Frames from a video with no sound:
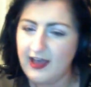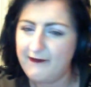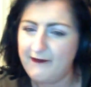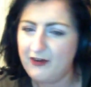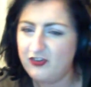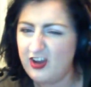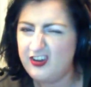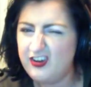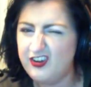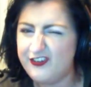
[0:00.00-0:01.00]
Dom, what
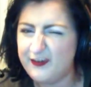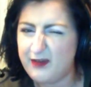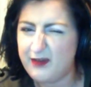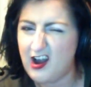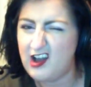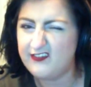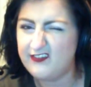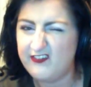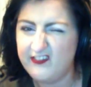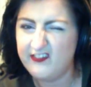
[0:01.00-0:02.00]
should I do for prom?